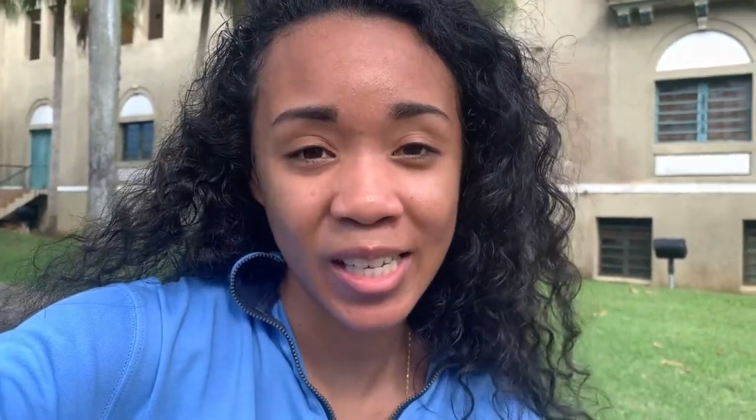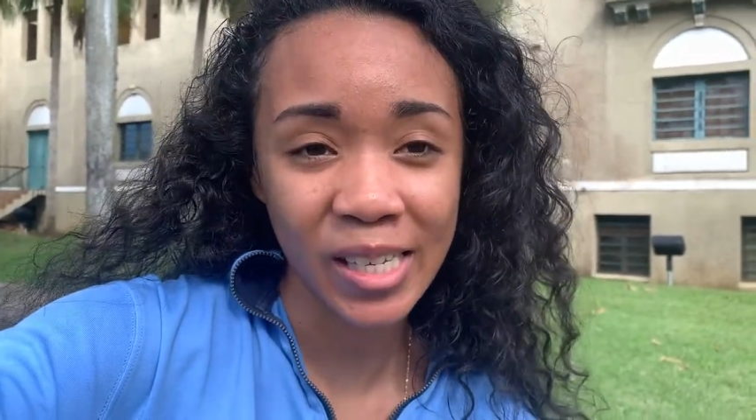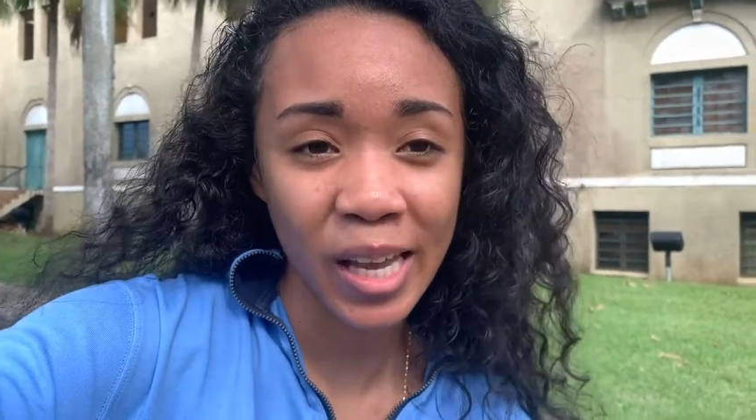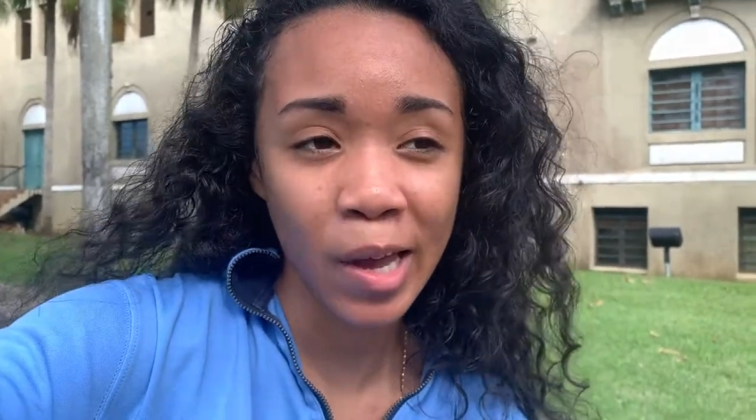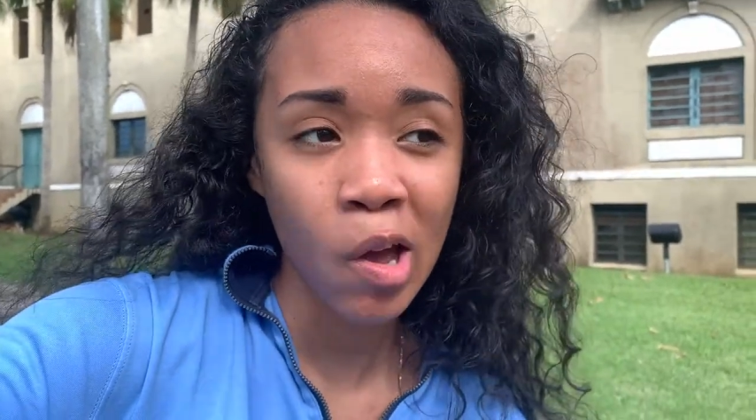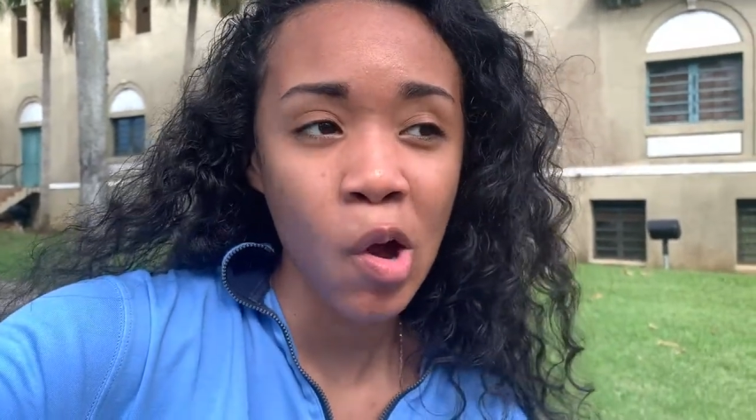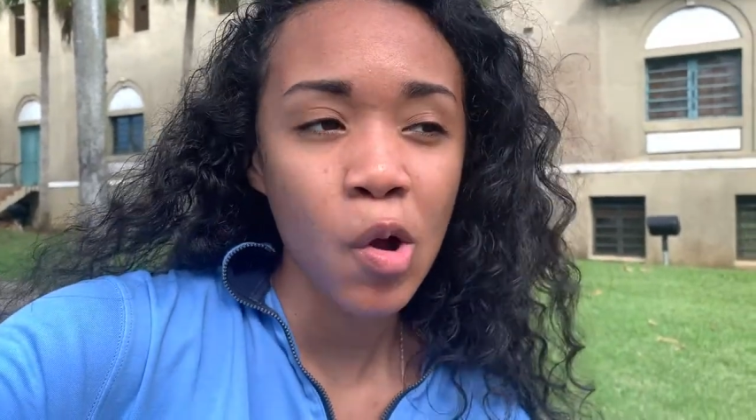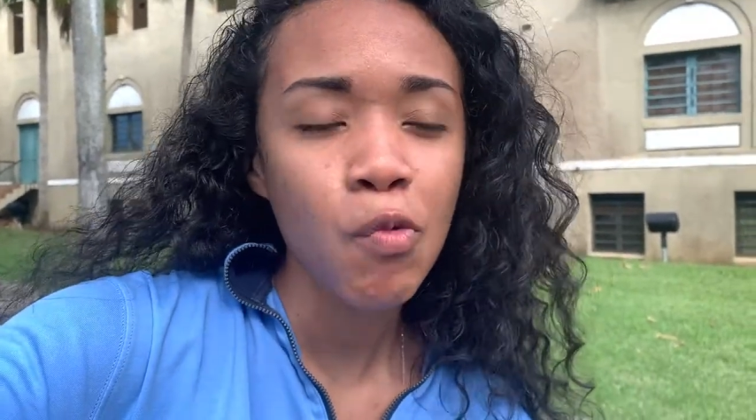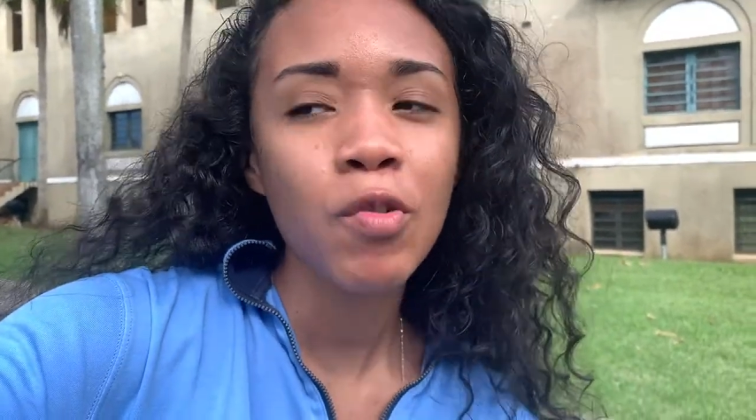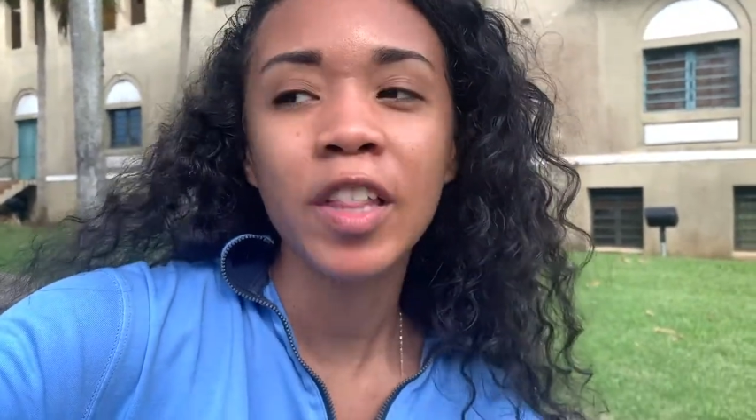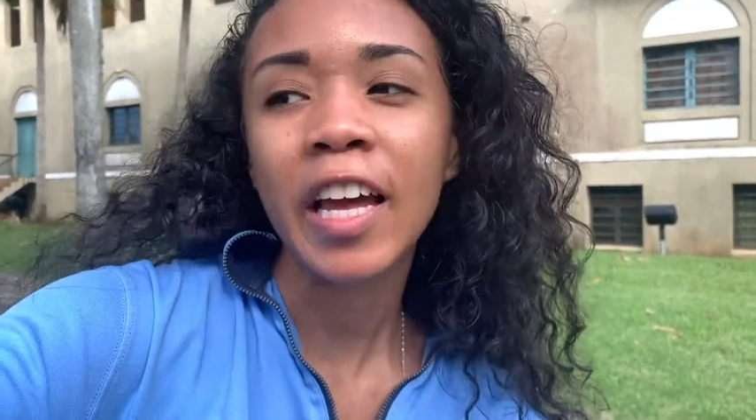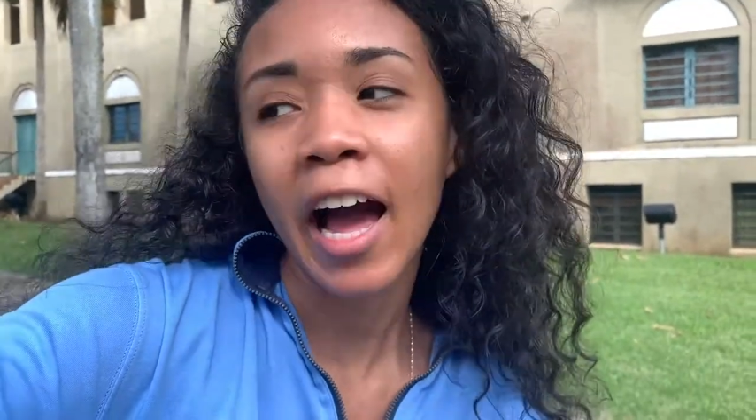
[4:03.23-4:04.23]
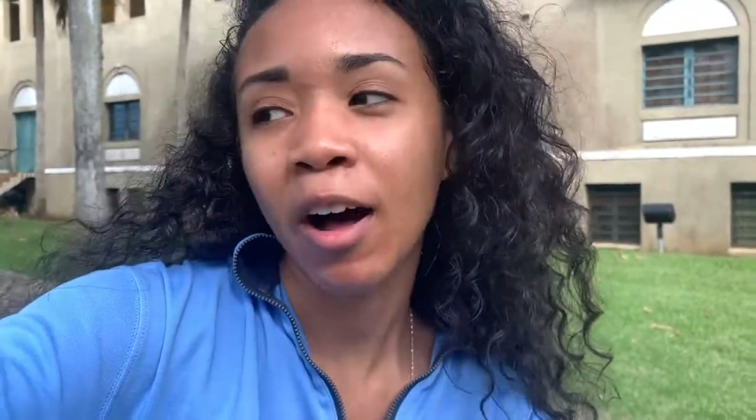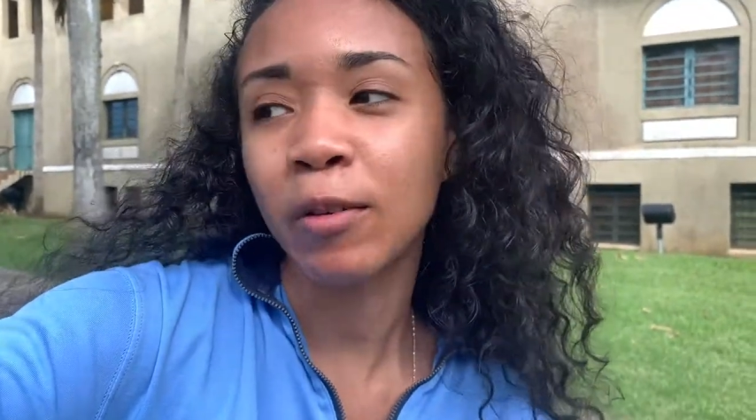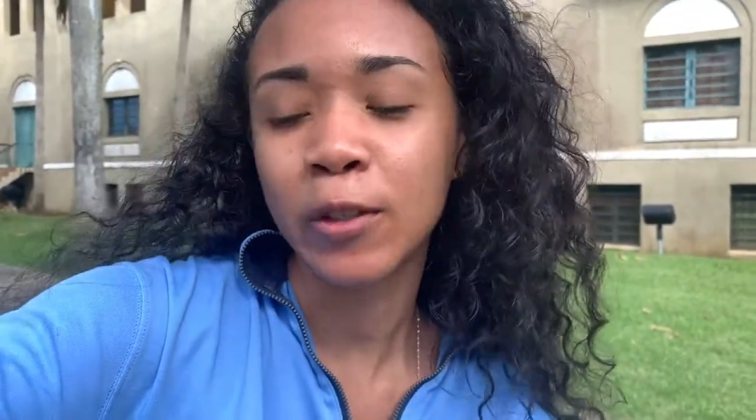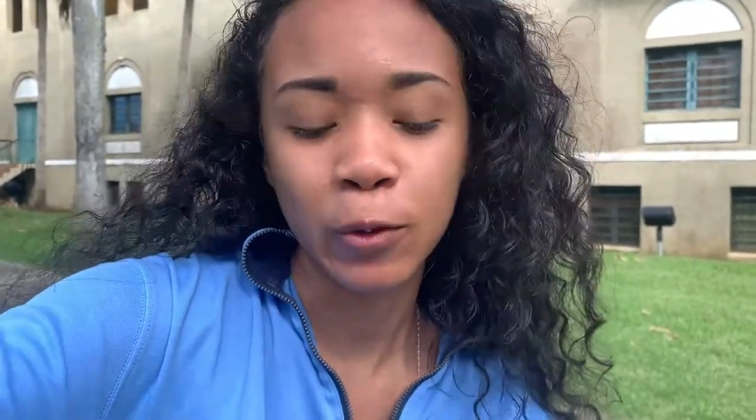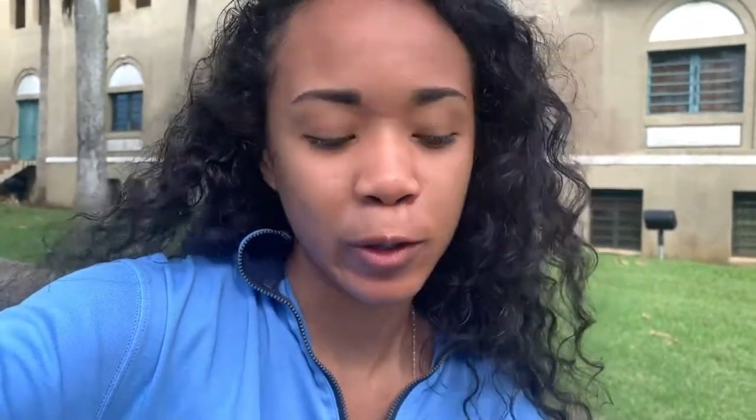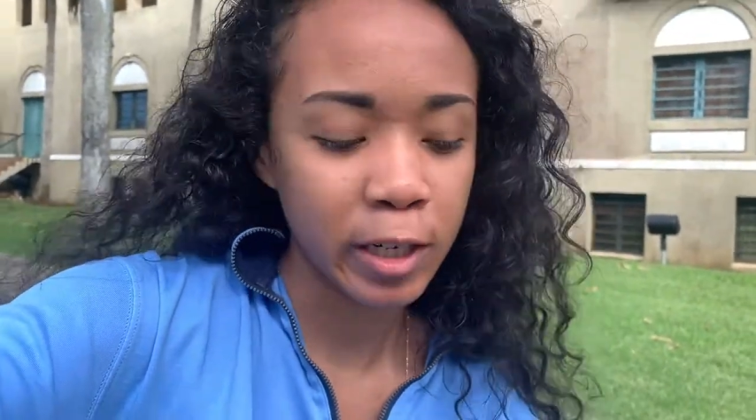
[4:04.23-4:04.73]
it's like really
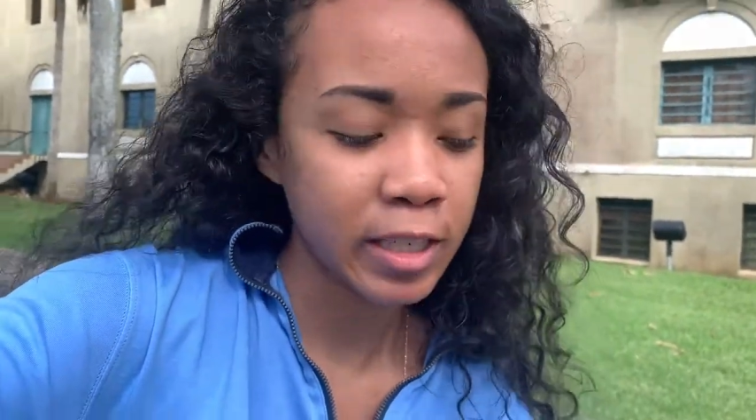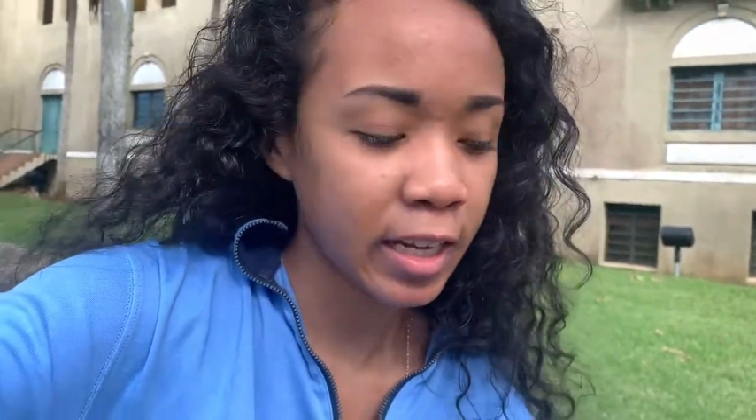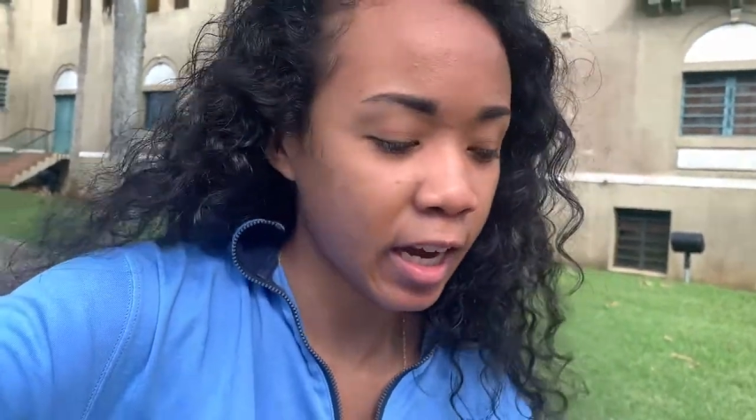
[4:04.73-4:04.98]
outdoors.